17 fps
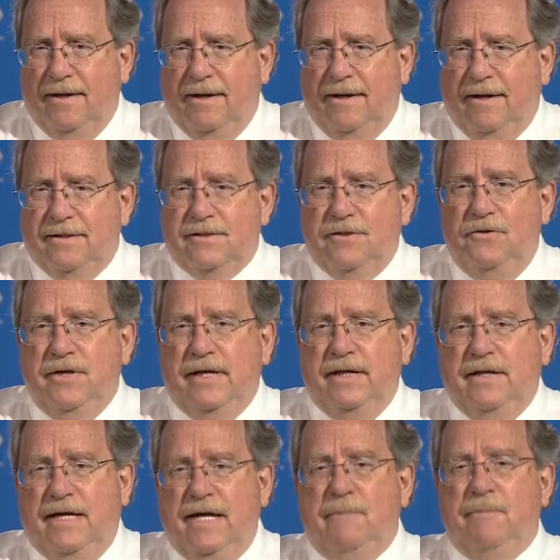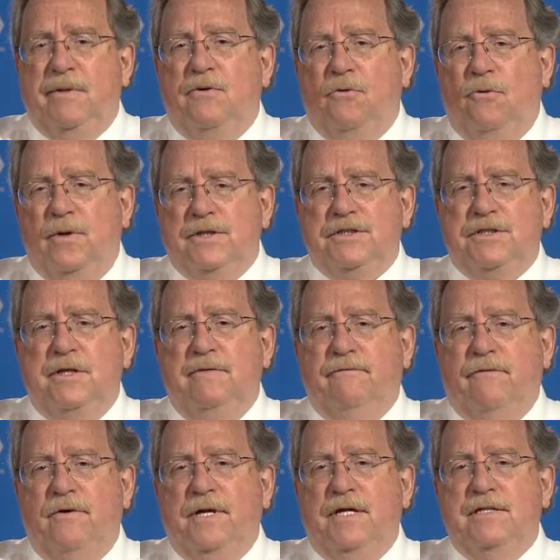So you can keep enriching
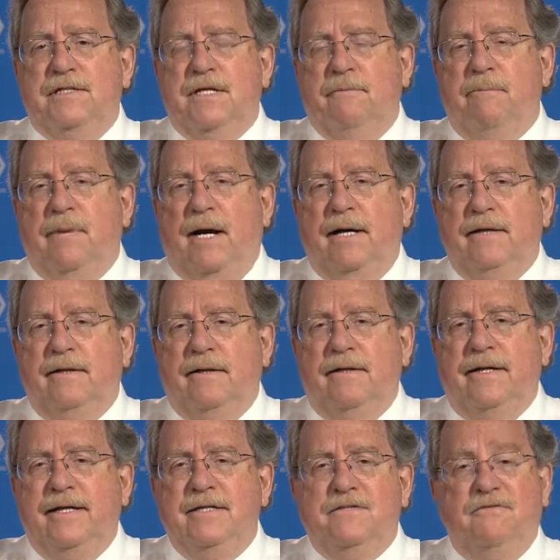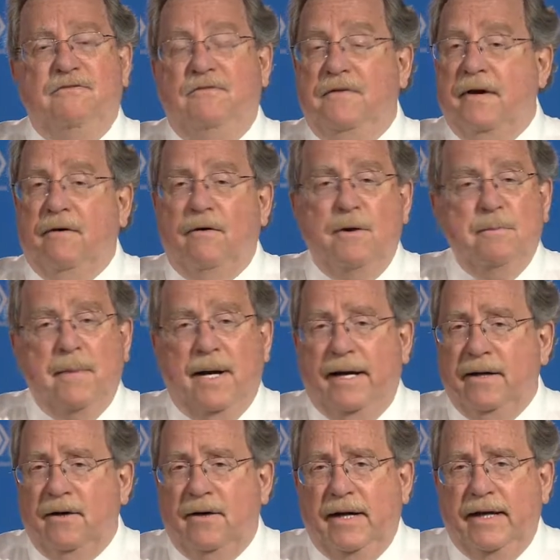for yeast that bind to these very
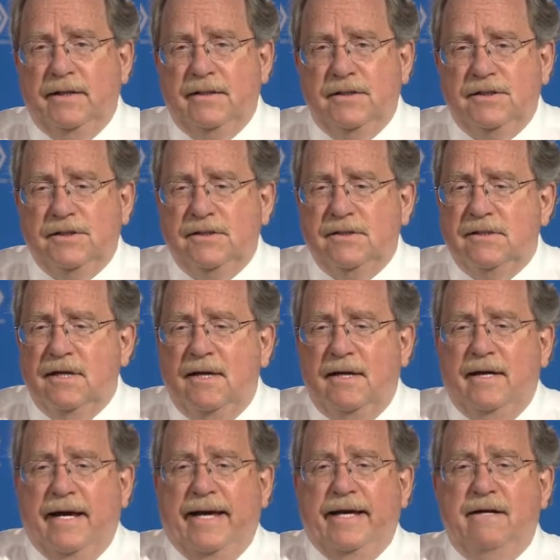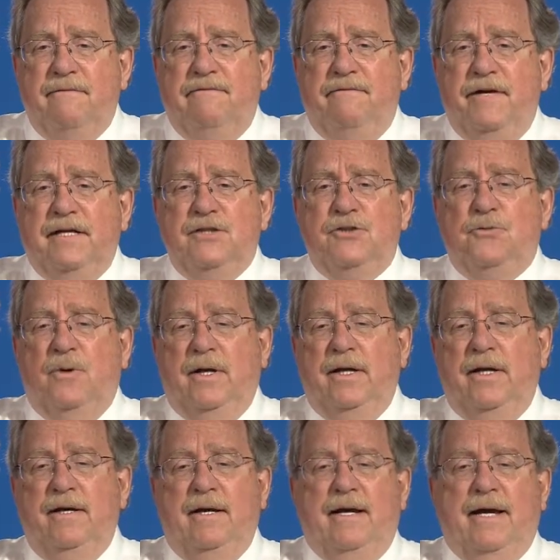minor antigens, and
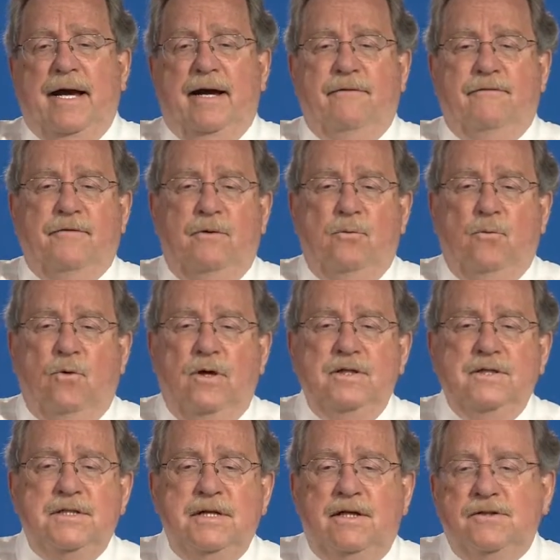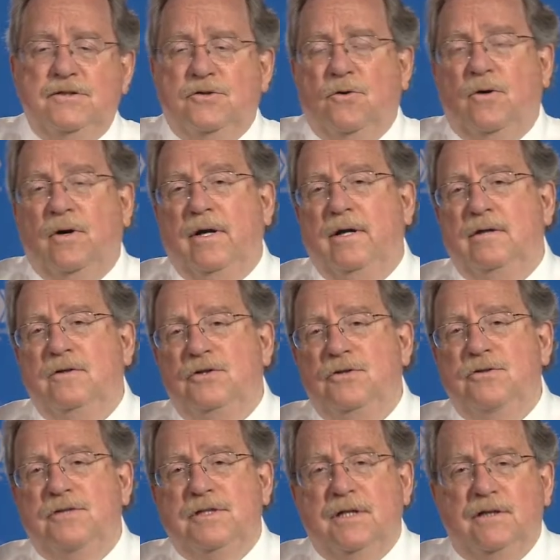eventually, after 1 cell sorting,
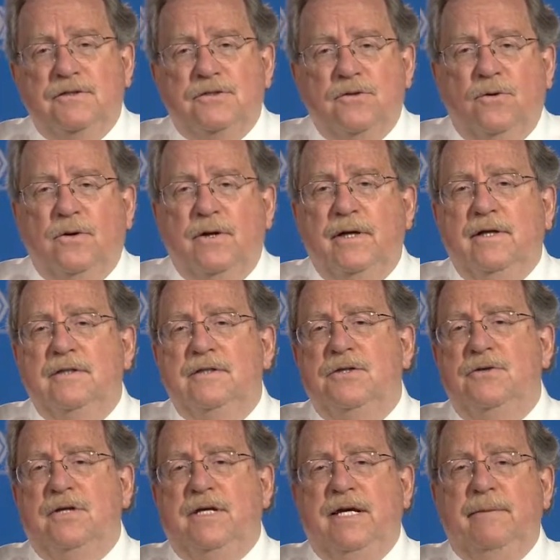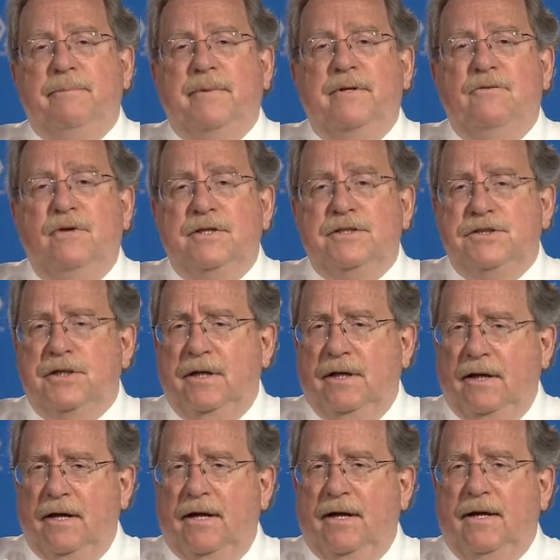2 cell sortings, you keep
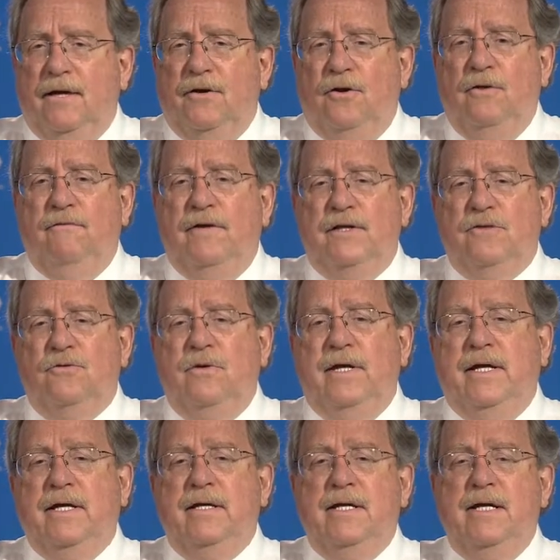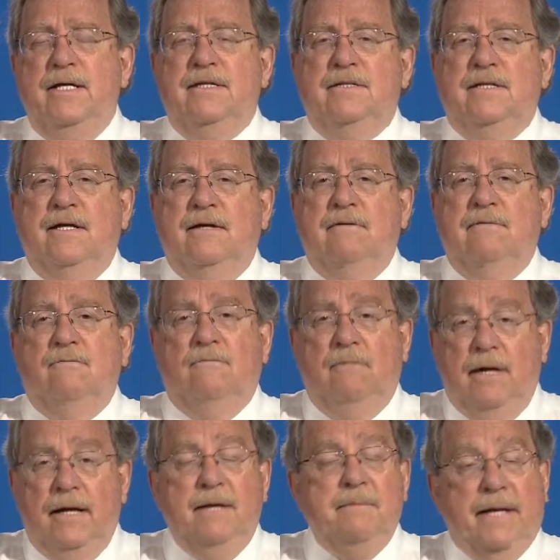enriching, you eventually get yeast that
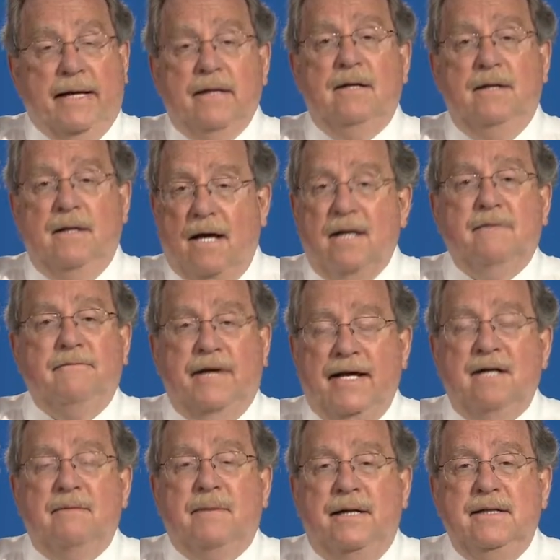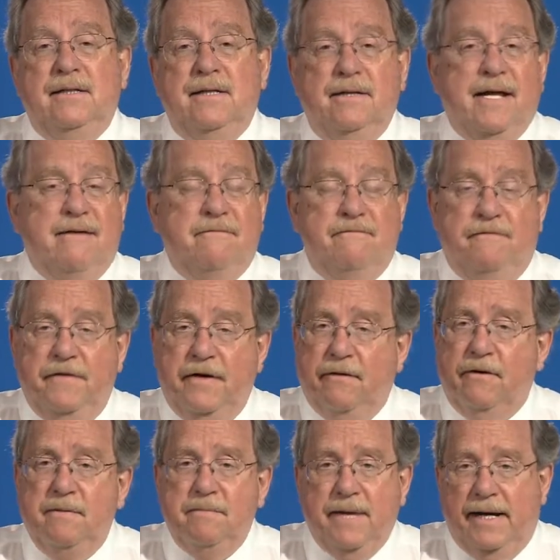really make a lot of antibody to that
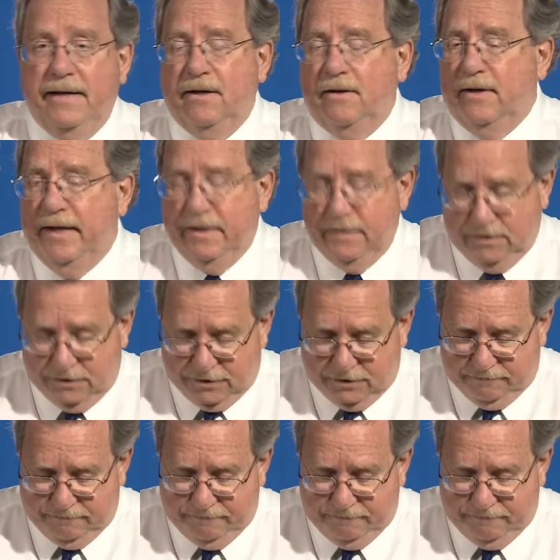very minor antigen.